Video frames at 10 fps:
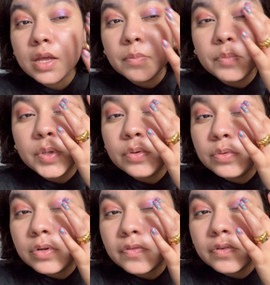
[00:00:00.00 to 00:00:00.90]

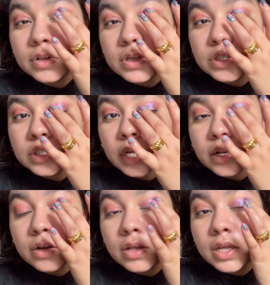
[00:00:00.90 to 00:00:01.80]
beautiful this
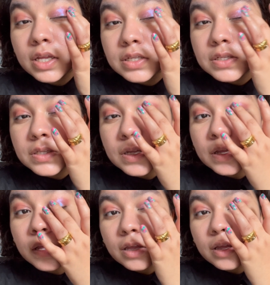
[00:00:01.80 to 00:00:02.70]
shade is?
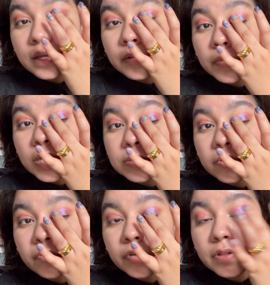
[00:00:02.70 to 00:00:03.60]
It makes me
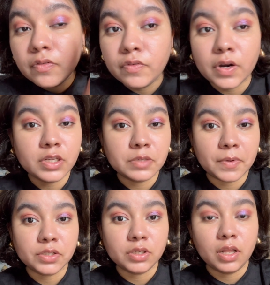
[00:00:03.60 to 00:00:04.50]
feel very
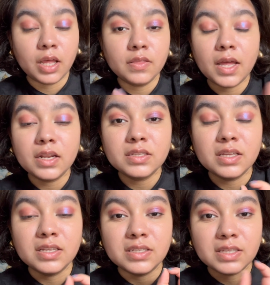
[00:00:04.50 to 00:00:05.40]
special, and that is
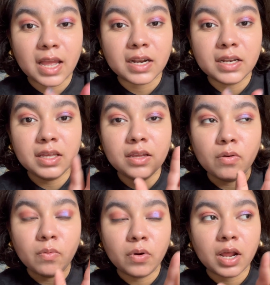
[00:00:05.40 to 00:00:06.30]
exactly
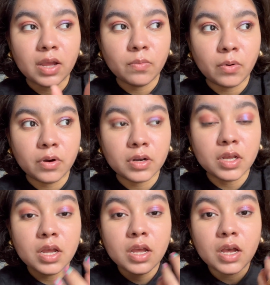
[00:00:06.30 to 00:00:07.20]
what I want
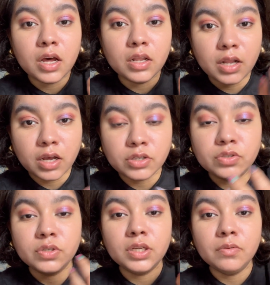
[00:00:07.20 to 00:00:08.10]
a
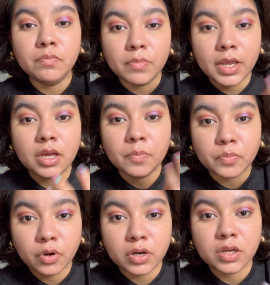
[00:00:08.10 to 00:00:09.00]
luxury makeup
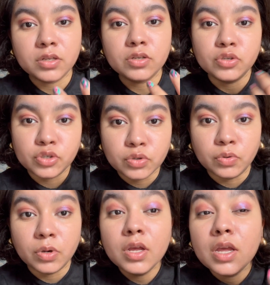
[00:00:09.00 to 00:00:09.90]
product to do.
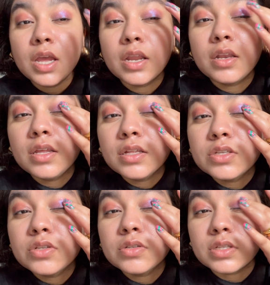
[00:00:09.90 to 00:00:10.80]
It needs
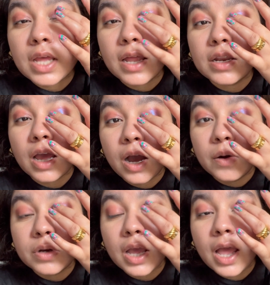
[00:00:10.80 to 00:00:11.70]
to stand
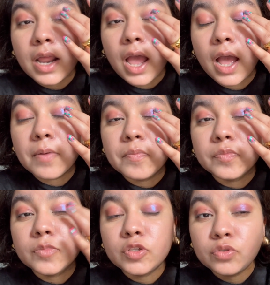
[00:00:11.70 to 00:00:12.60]
out and
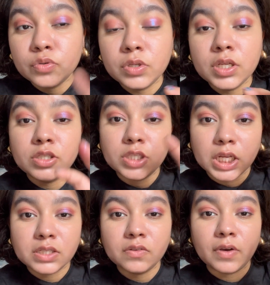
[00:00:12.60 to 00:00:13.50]
truly
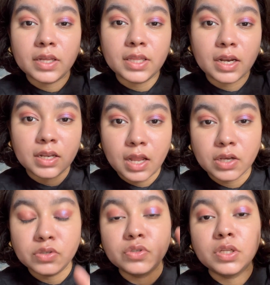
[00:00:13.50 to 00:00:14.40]
justify that
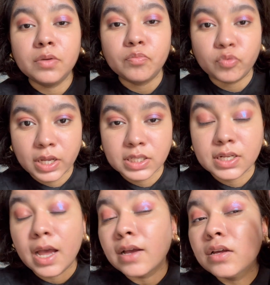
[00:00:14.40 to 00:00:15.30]
luxury price
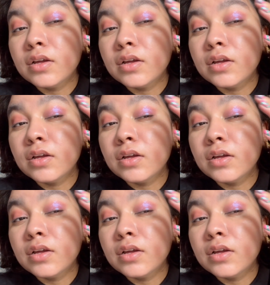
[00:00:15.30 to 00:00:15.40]
tag,